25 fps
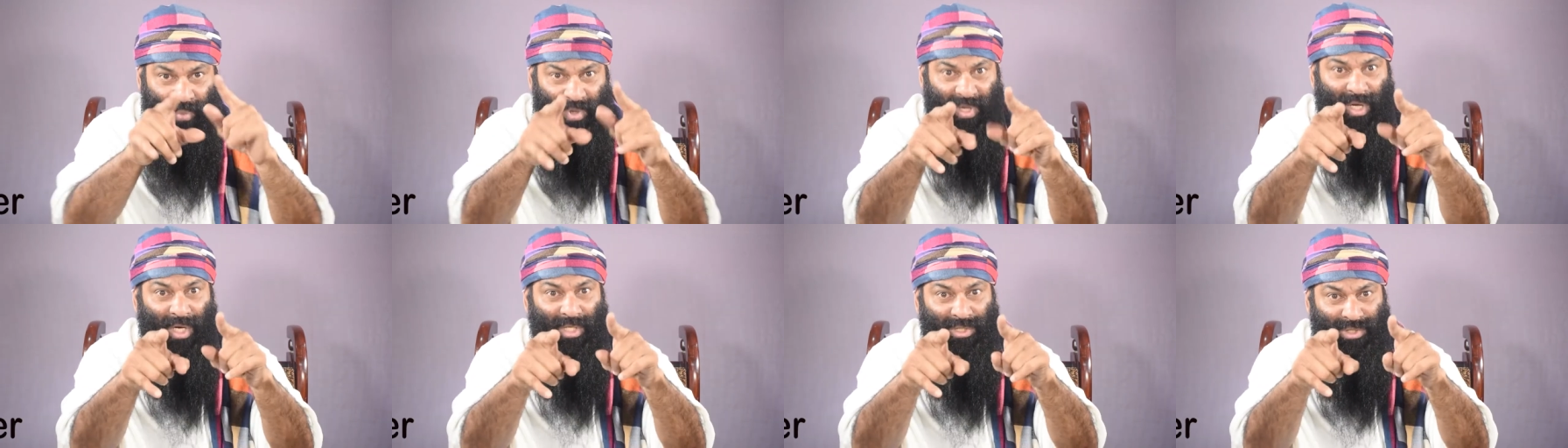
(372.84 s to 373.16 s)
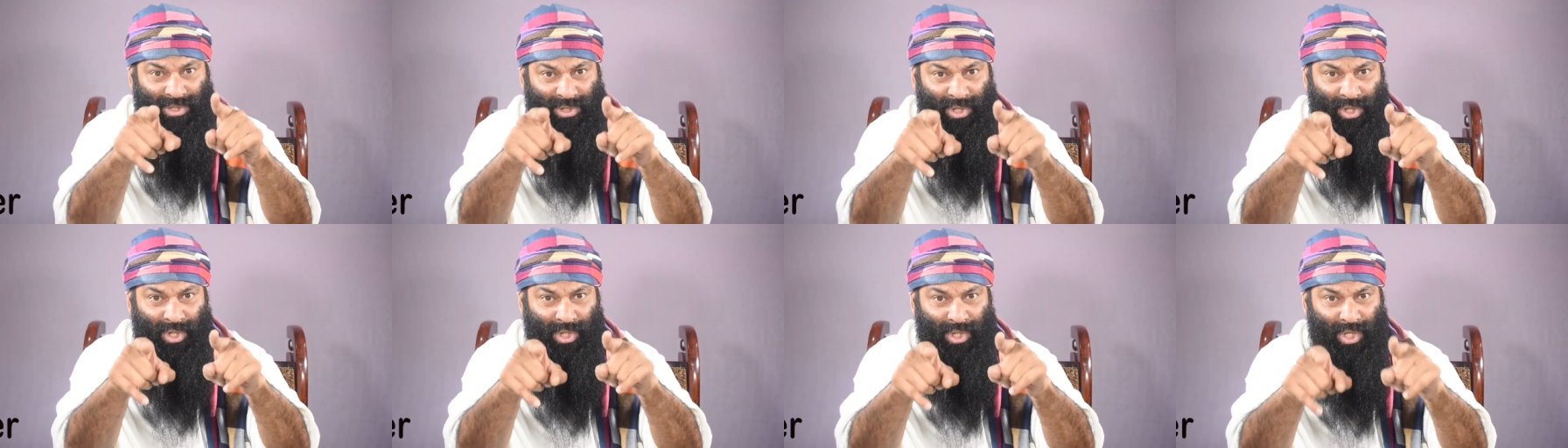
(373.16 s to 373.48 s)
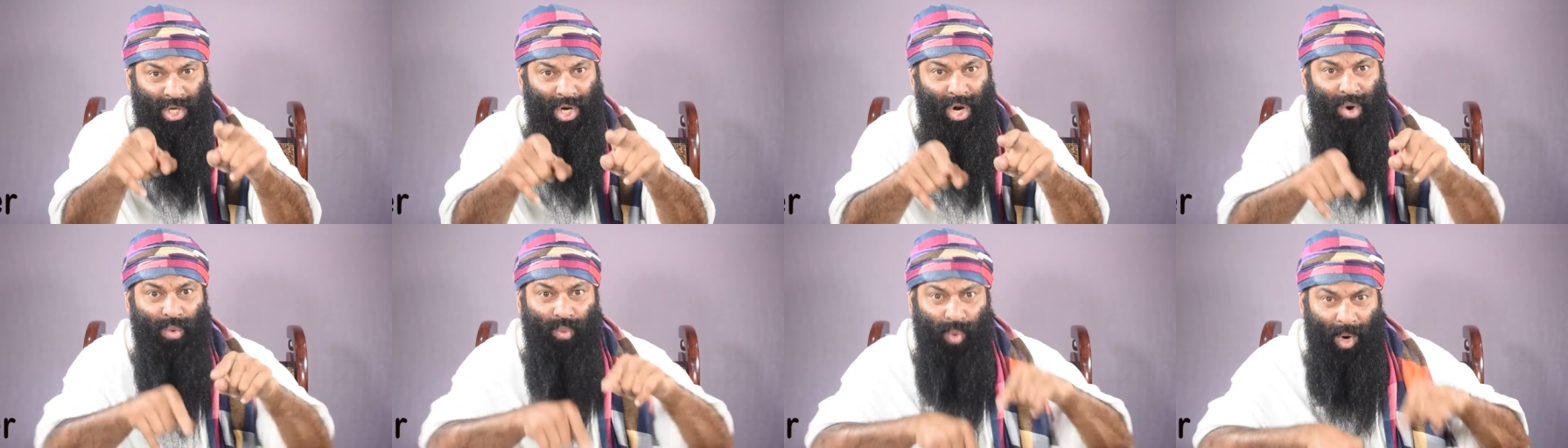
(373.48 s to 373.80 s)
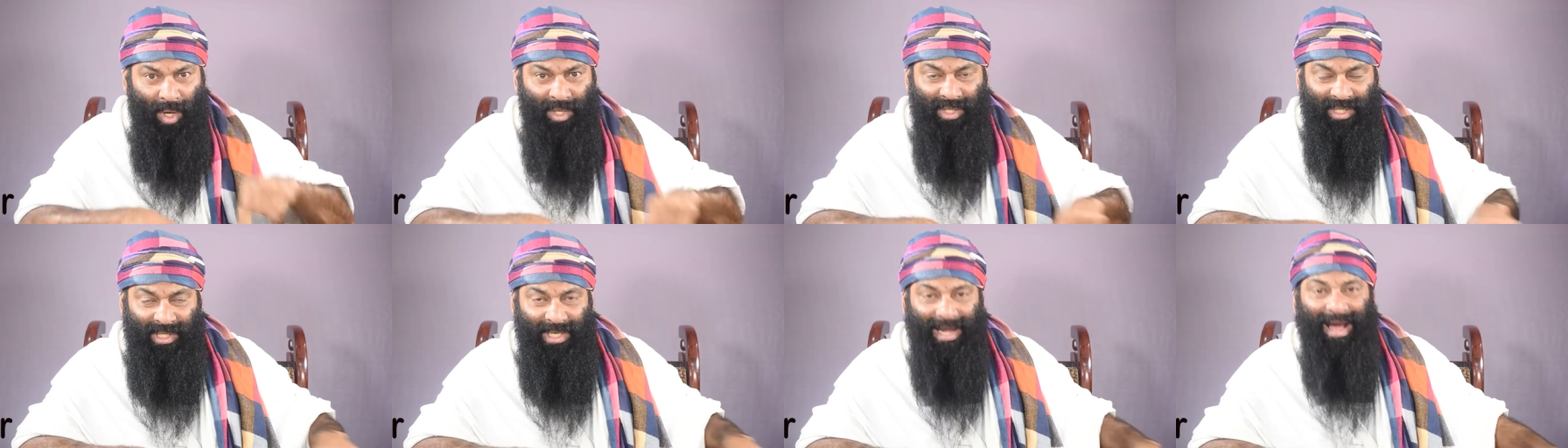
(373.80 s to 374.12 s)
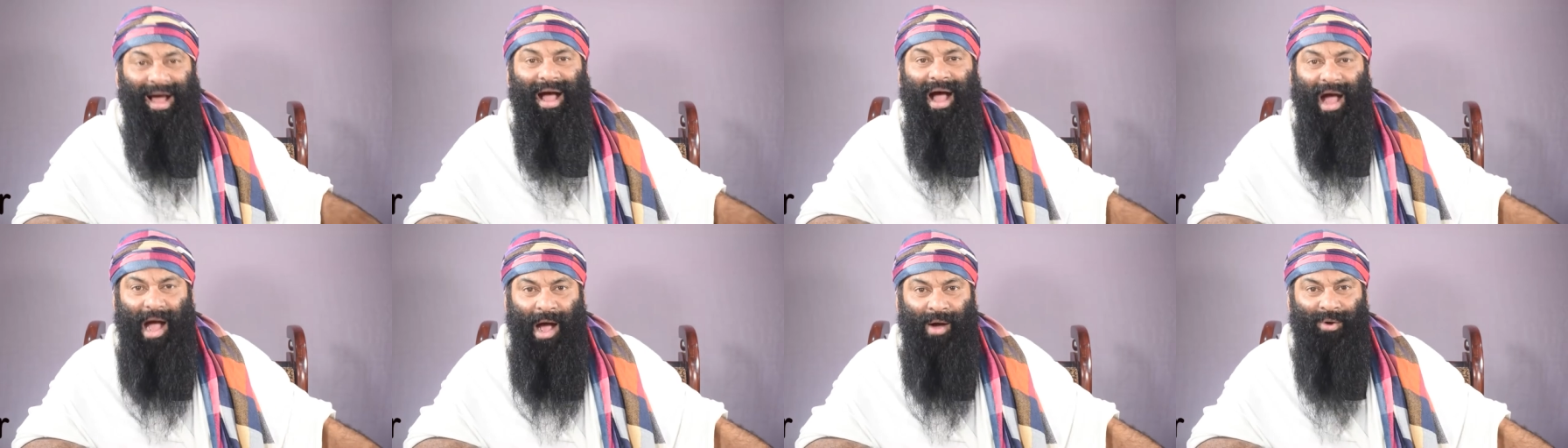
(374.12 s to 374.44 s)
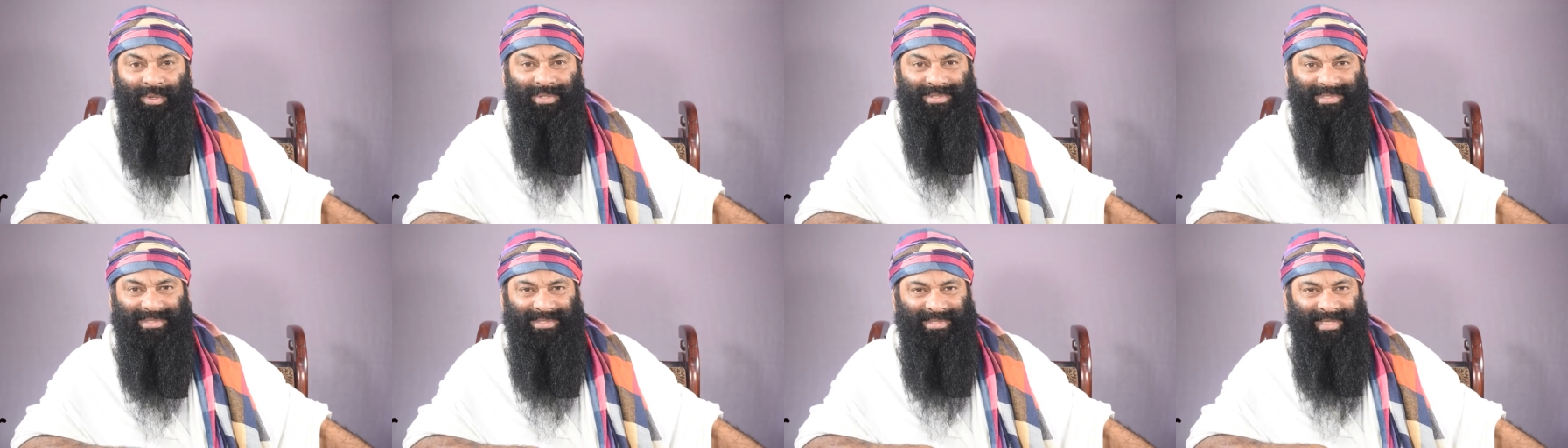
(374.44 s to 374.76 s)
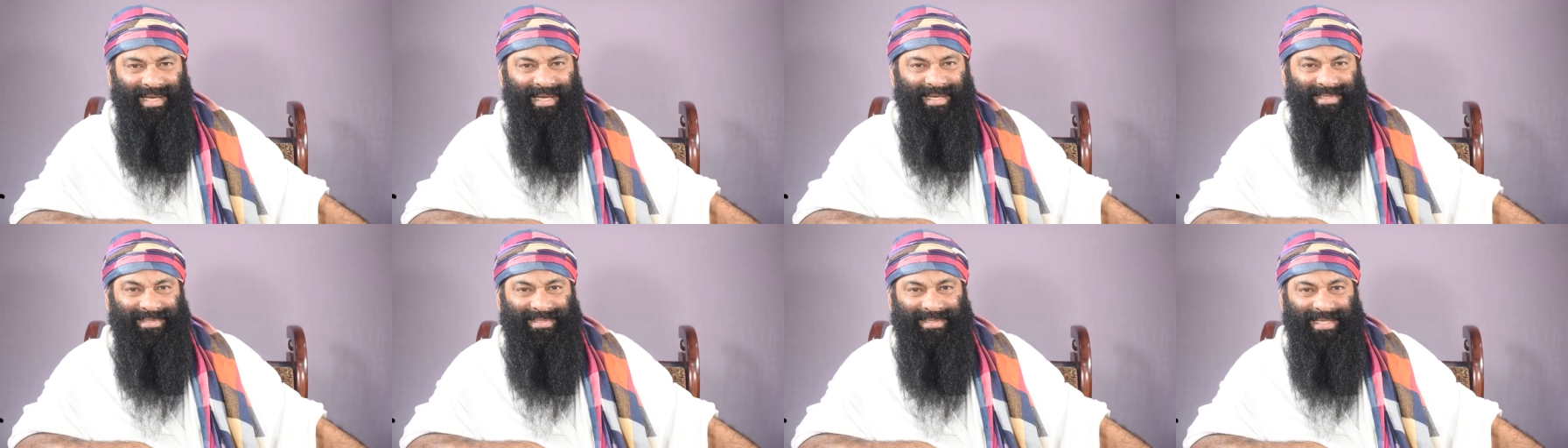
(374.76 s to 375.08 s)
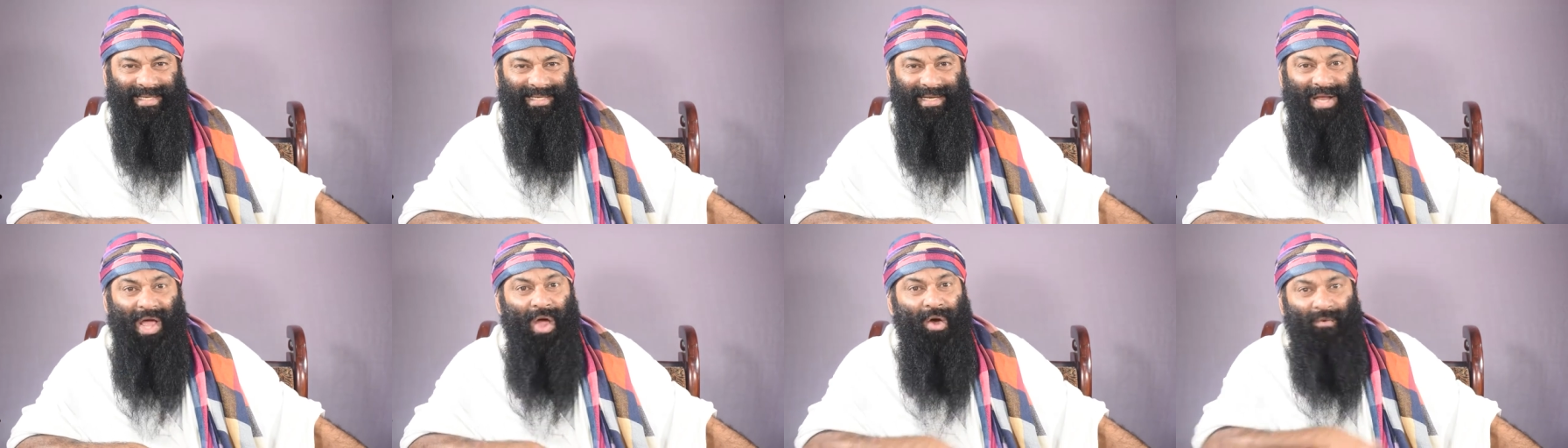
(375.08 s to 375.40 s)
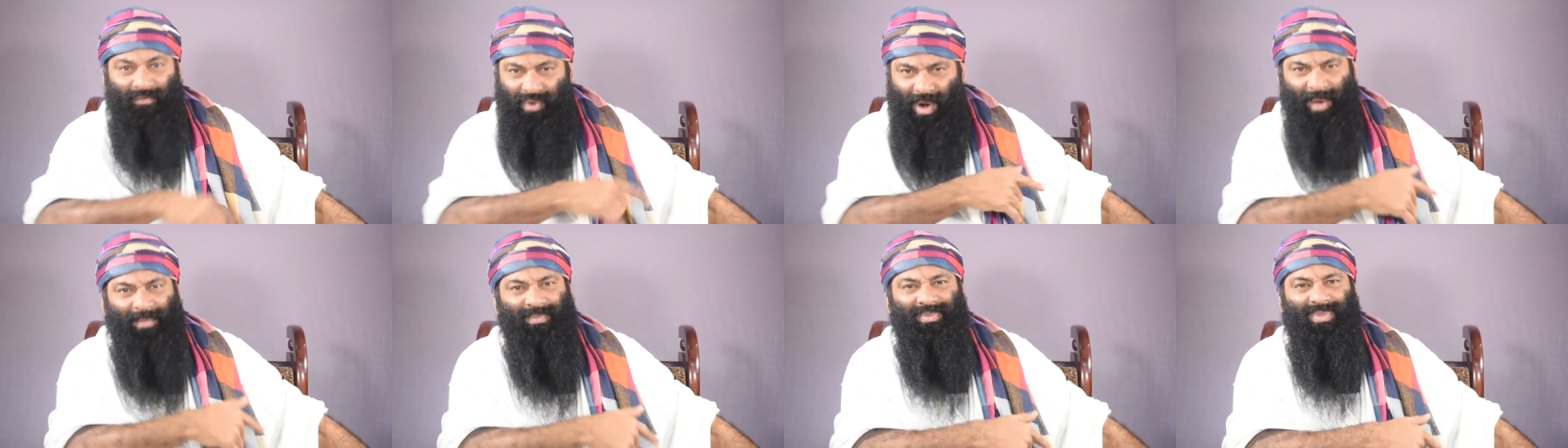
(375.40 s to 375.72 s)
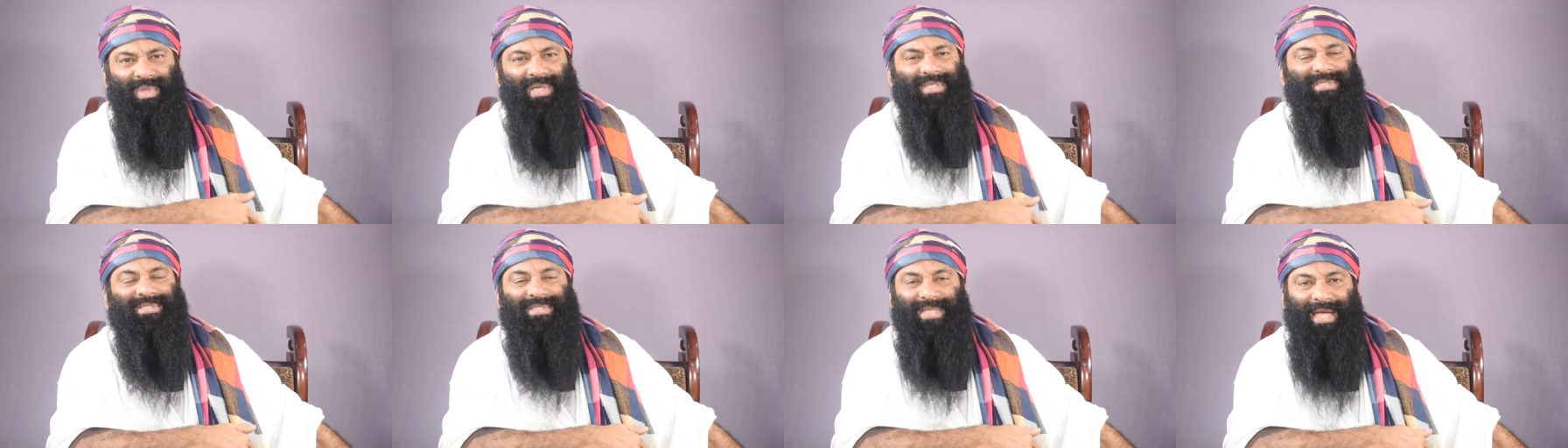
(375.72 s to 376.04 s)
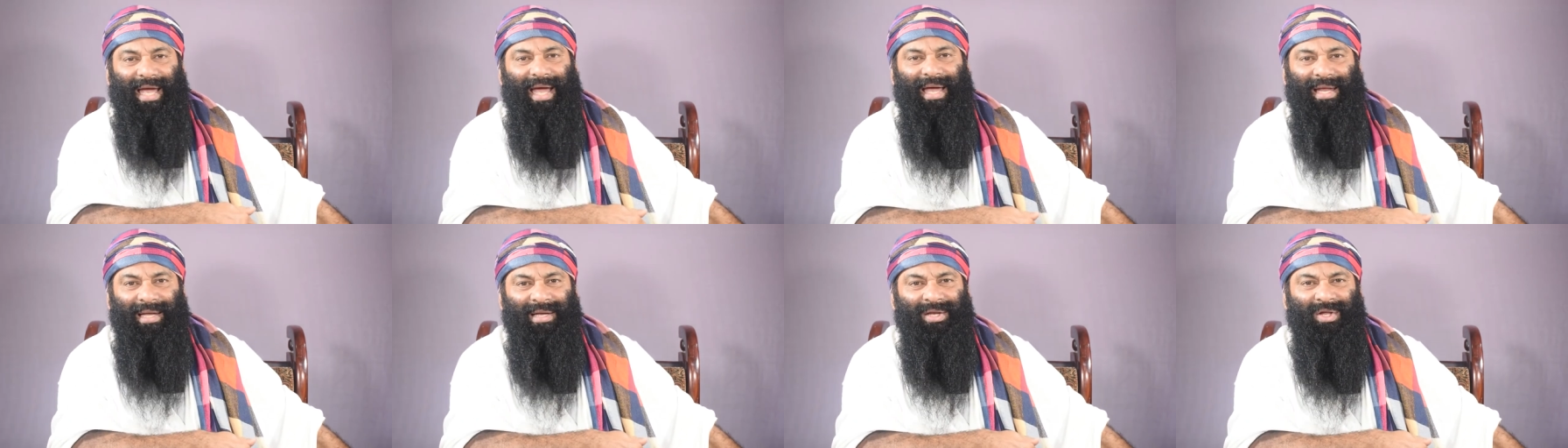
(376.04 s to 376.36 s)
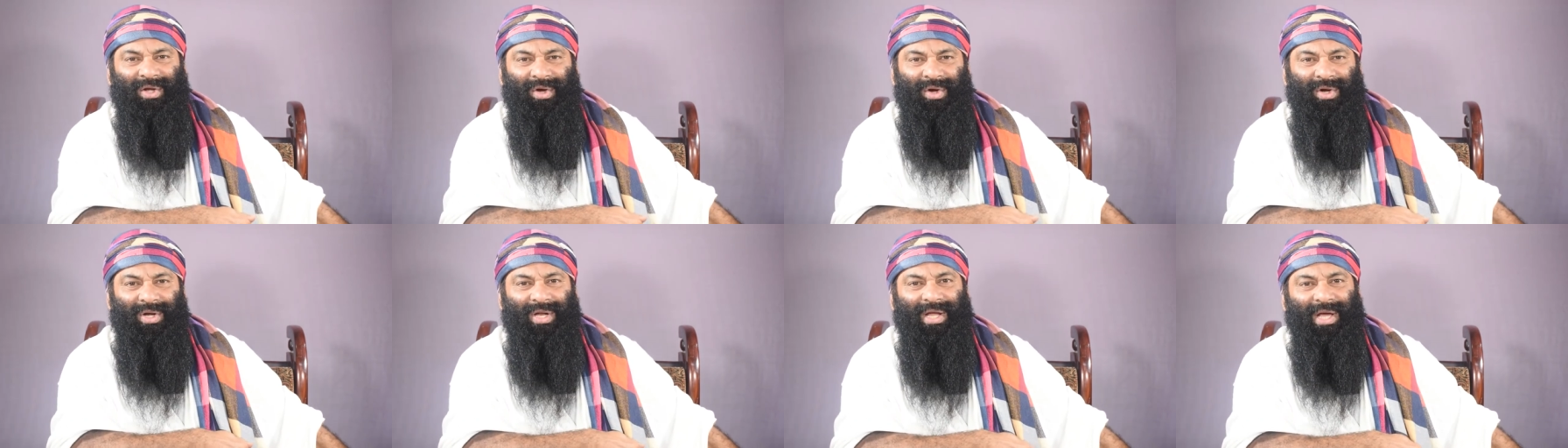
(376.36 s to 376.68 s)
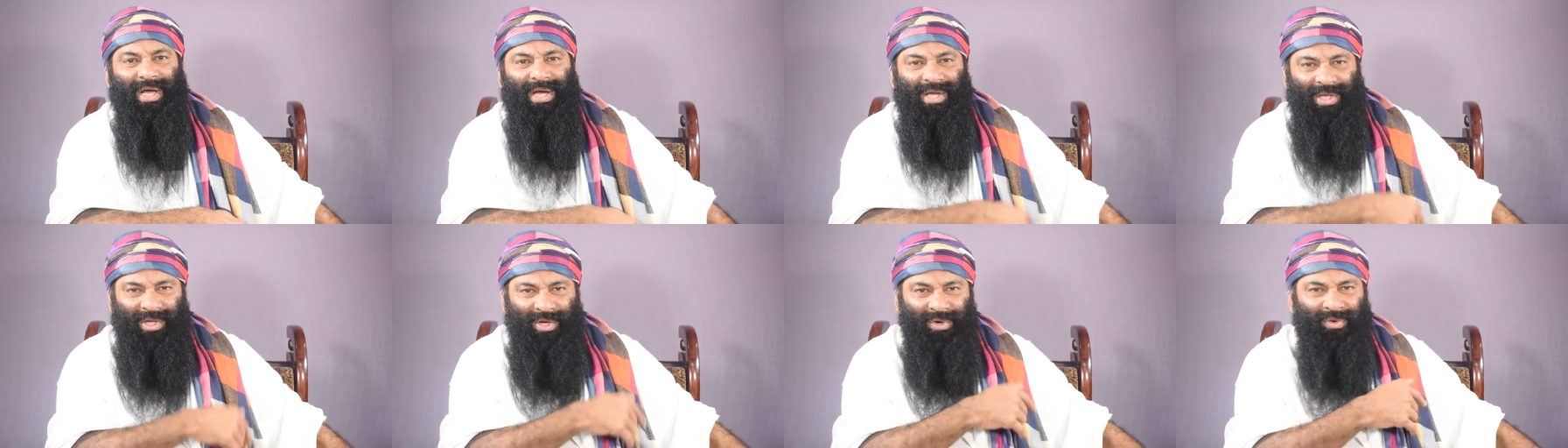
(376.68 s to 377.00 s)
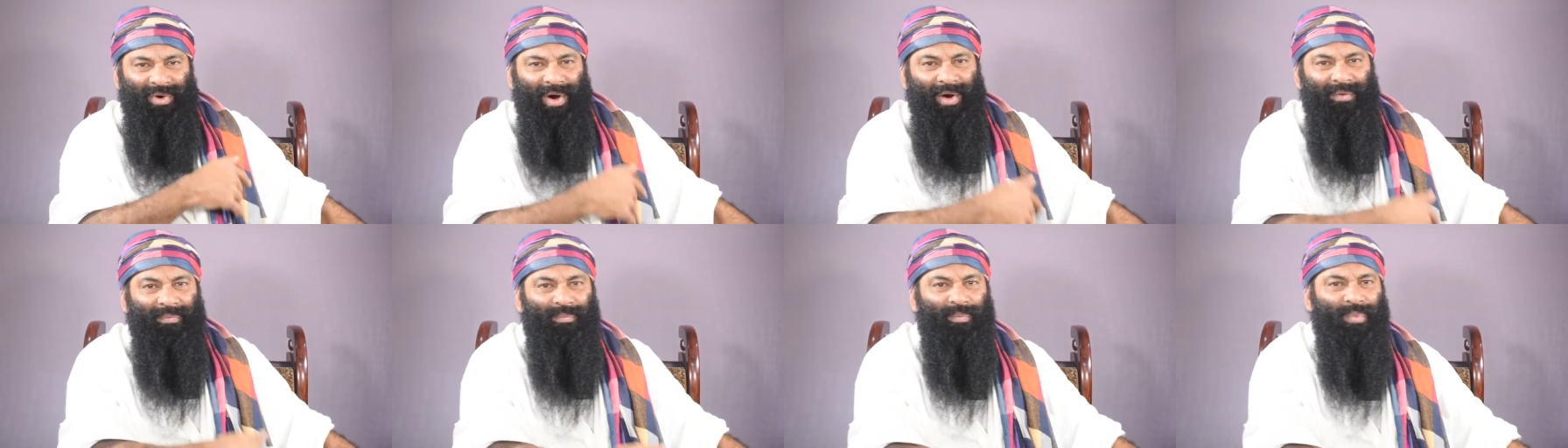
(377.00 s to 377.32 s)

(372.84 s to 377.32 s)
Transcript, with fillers: because you know what your house needs it. From the childhood, you have